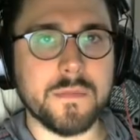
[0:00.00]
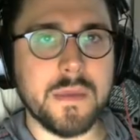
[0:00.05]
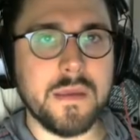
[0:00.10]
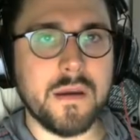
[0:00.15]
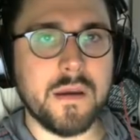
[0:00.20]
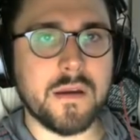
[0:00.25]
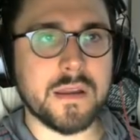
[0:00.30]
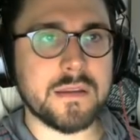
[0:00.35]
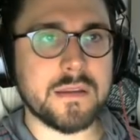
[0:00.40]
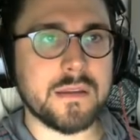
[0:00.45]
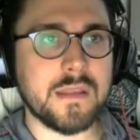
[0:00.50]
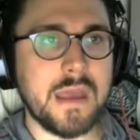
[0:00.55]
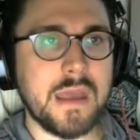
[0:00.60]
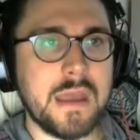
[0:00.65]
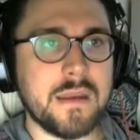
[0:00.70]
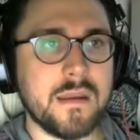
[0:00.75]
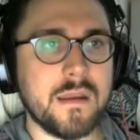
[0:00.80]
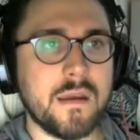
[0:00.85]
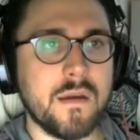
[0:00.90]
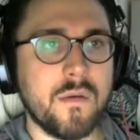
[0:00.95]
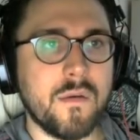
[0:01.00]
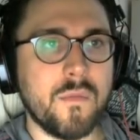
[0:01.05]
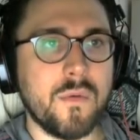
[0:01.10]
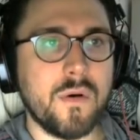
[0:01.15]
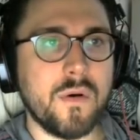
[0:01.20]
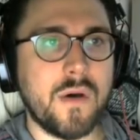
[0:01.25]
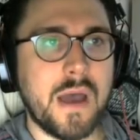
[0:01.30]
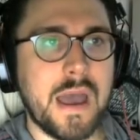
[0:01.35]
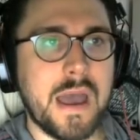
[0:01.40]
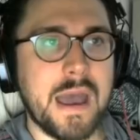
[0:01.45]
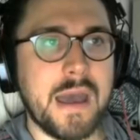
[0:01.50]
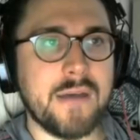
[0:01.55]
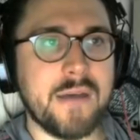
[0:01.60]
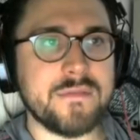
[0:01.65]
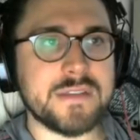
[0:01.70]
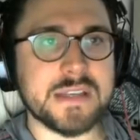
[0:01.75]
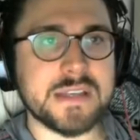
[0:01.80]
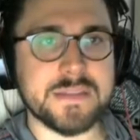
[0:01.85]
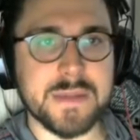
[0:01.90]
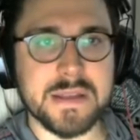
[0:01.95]
me, I'll get to that. We'll have
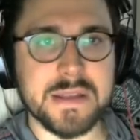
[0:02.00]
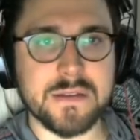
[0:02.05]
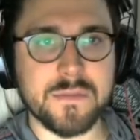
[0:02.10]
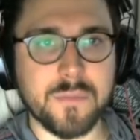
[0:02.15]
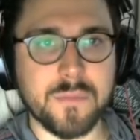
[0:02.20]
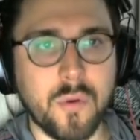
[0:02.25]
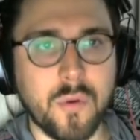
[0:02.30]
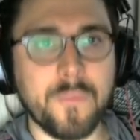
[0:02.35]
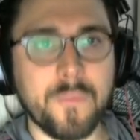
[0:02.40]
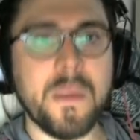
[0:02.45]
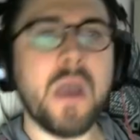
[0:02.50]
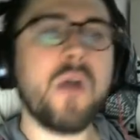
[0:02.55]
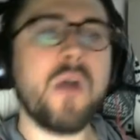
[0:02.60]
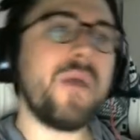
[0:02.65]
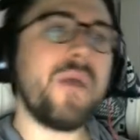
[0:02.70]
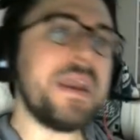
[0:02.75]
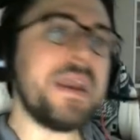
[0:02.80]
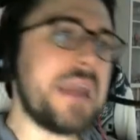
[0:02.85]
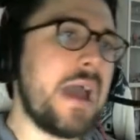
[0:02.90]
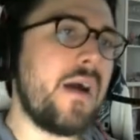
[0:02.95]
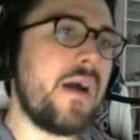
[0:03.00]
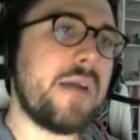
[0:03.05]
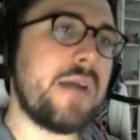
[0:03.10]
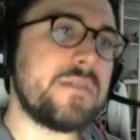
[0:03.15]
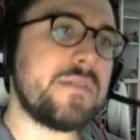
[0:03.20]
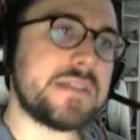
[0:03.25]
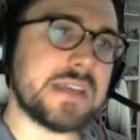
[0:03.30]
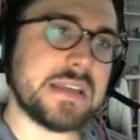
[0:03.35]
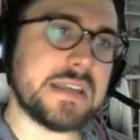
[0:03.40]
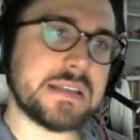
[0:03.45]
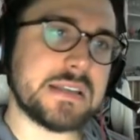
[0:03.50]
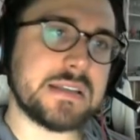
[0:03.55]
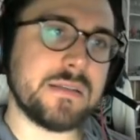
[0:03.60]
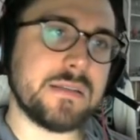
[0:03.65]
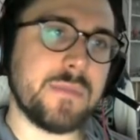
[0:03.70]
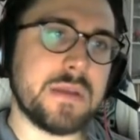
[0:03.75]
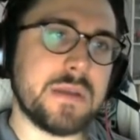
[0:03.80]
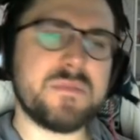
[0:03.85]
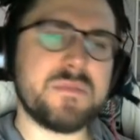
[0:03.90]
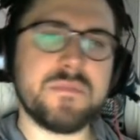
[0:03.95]
6 Maids in the Pool. Right now, I would say 6
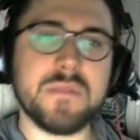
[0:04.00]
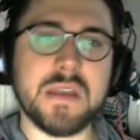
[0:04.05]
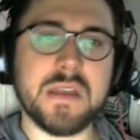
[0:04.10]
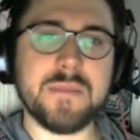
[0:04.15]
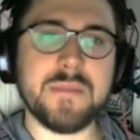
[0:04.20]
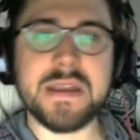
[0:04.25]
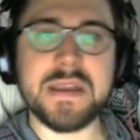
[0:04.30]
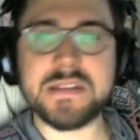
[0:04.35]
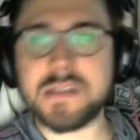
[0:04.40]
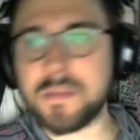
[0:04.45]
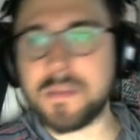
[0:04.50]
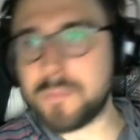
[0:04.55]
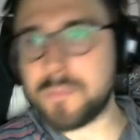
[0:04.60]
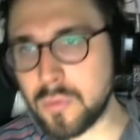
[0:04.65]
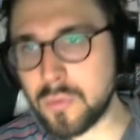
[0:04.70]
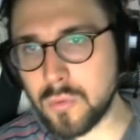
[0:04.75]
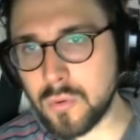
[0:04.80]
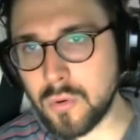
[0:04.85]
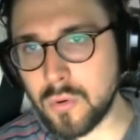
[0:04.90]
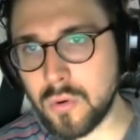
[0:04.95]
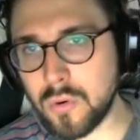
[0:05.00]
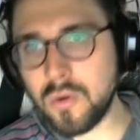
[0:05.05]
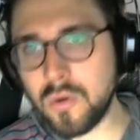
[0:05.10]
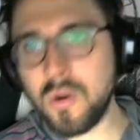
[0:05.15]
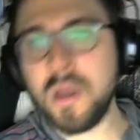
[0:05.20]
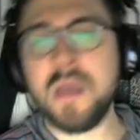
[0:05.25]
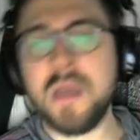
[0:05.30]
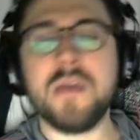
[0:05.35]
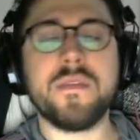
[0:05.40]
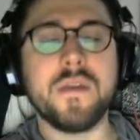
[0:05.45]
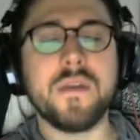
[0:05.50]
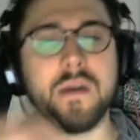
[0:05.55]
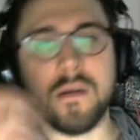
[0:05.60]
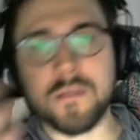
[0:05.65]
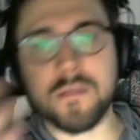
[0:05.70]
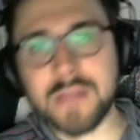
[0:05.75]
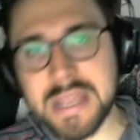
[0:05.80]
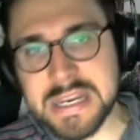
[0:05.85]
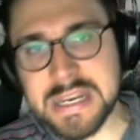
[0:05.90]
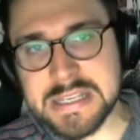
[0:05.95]
Maids in the Pool, the
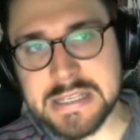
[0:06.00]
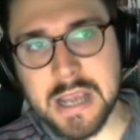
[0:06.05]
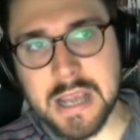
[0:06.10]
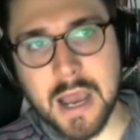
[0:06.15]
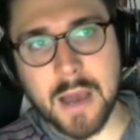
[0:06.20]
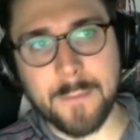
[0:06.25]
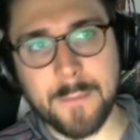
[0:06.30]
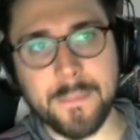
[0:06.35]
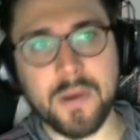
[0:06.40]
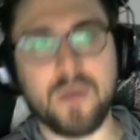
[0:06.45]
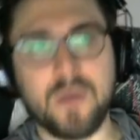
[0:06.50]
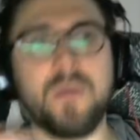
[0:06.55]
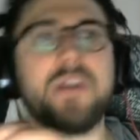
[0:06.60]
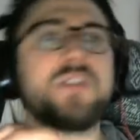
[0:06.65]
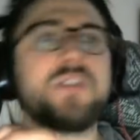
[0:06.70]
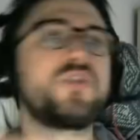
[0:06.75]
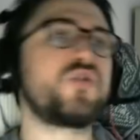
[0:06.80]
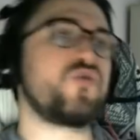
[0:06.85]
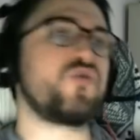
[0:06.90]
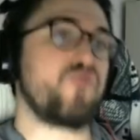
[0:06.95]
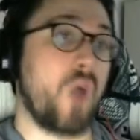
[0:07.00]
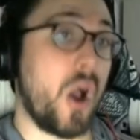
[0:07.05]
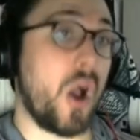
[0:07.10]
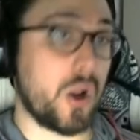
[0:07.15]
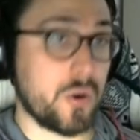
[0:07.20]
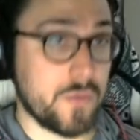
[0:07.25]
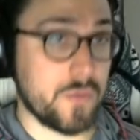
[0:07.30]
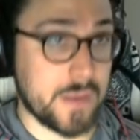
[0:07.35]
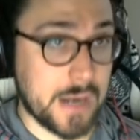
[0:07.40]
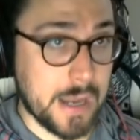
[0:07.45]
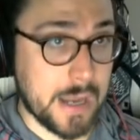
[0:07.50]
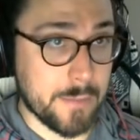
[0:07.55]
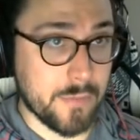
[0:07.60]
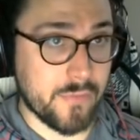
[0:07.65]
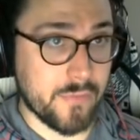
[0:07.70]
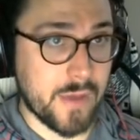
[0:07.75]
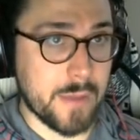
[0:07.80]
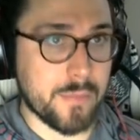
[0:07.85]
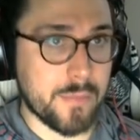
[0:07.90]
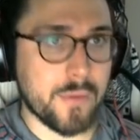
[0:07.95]
ladies combo is stronger than Hyper
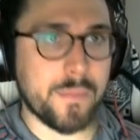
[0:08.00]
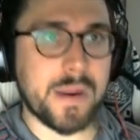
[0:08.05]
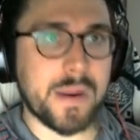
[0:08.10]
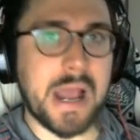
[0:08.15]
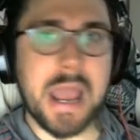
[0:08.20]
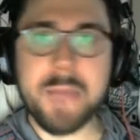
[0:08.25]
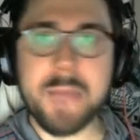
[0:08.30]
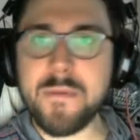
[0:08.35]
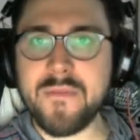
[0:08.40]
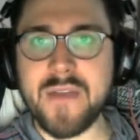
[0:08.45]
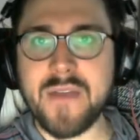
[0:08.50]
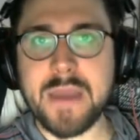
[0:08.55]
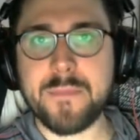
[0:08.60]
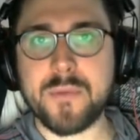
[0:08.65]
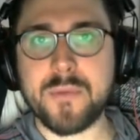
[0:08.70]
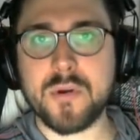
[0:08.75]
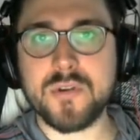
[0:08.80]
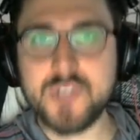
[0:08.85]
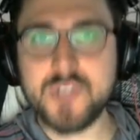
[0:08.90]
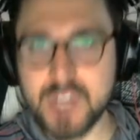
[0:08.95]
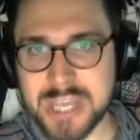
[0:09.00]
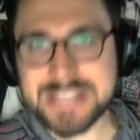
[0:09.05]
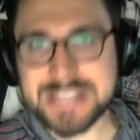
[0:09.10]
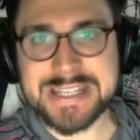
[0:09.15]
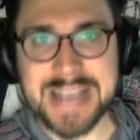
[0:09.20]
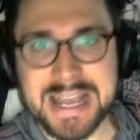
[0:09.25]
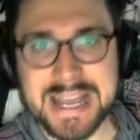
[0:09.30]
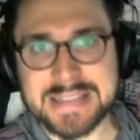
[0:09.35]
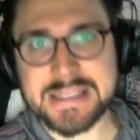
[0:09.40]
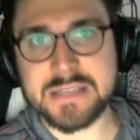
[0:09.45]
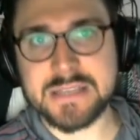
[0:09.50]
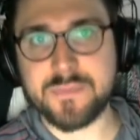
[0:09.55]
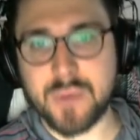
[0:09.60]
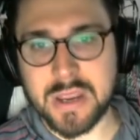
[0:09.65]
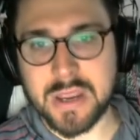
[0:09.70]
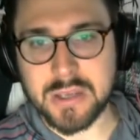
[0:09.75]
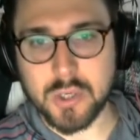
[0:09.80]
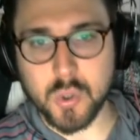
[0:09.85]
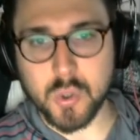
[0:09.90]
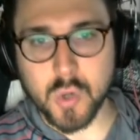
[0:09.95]
Viper. But Hyper Viper just got this
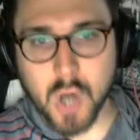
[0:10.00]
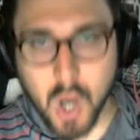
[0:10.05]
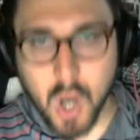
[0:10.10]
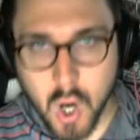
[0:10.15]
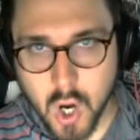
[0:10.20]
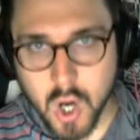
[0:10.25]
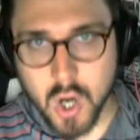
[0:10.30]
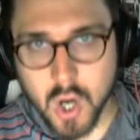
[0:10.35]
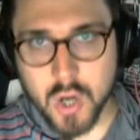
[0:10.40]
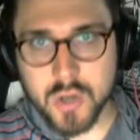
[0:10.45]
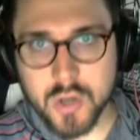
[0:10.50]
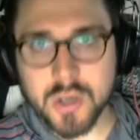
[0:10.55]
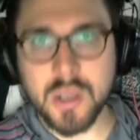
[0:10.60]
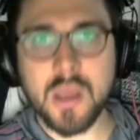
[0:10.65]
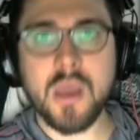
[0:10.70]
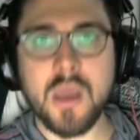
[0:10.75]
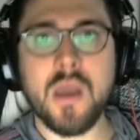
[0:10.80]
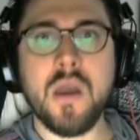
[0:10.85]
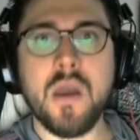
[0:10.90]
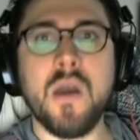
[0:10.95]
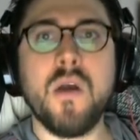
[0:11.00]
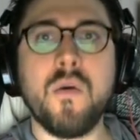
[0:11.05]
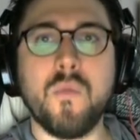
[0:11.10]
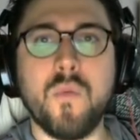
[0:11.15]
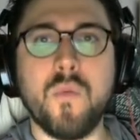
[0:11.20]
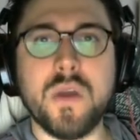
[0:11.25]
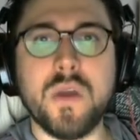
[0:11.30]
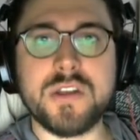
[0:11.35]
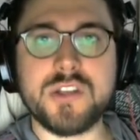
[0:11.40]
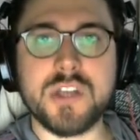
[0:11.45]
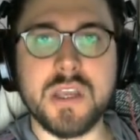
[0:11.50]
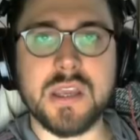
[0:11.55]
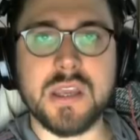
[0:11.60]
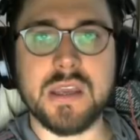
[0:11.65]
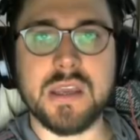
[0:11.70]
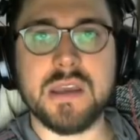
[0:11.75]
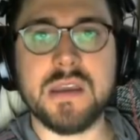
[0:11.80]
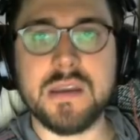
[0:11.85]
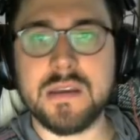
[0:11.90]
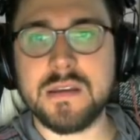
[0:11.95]
brand new card, which
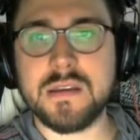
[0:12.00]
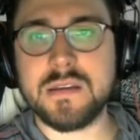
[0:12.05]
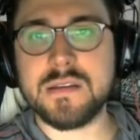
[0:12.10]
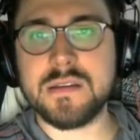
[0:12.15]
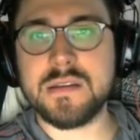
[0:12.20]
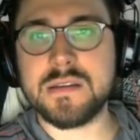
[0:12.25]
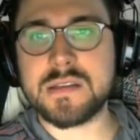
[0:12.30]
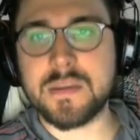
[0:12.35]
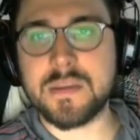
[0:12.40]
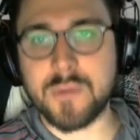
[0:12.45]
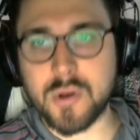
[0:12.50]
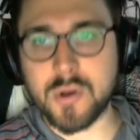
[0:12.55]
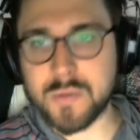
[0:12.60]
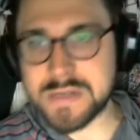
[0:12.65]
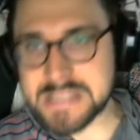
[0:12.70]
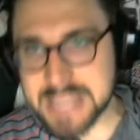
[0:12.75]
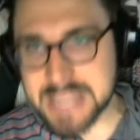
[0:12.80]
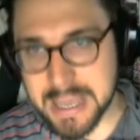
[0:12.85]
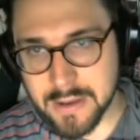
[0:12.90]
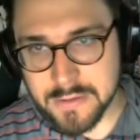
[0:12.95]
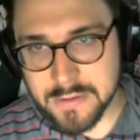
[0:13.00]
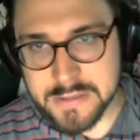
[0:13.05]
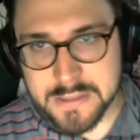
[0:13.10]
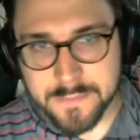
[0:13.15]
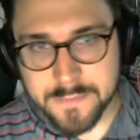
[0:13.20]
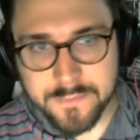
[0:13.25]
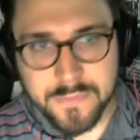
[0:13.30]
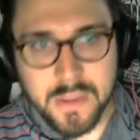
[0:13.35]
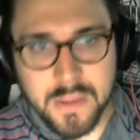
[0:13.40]
is Someone Always Tells,